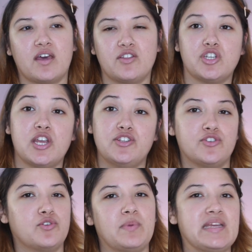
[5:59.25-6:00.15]
other shades
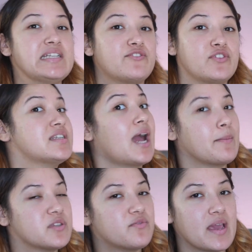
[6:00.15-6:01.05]
you could be in different
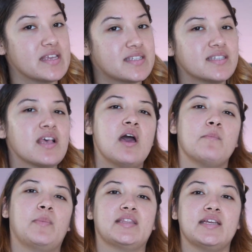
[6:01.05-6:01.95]
types of bases,
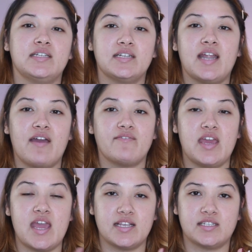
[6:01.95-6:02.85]
but they didn't have the